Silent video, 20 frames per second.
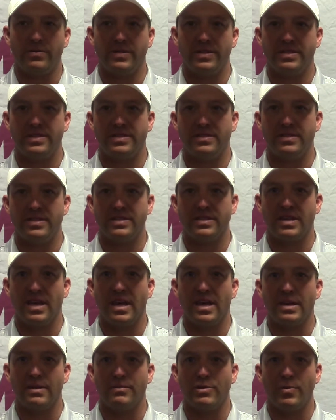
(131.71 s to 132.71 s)
this
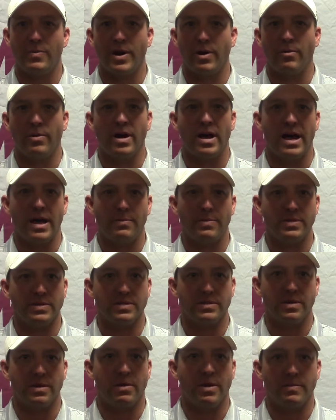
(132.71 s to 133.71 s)
game, no matter what
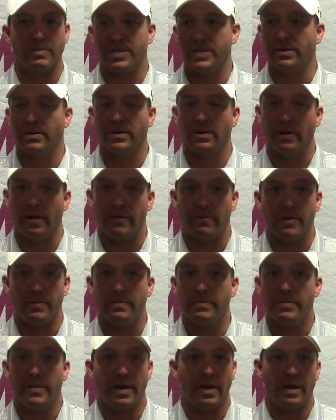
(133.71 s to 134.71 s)
happens, you know, I'm still going to love
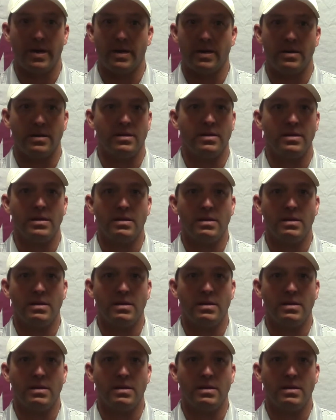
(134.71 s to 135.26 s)
them and